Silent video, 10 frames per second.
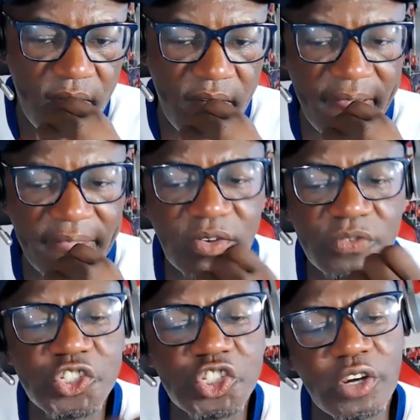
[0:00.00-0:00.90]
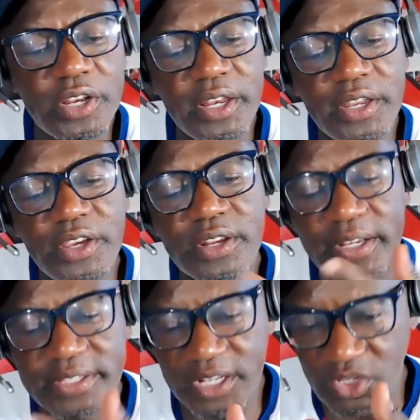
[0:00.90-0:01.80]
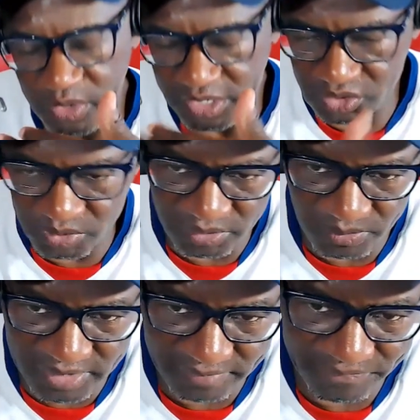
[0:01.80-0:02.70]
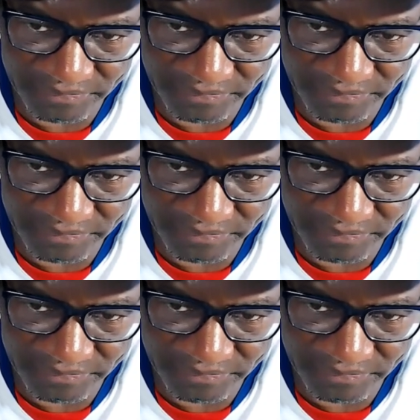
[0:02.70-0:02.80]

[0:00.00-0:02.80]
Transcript: Ahead of joining United in 2021,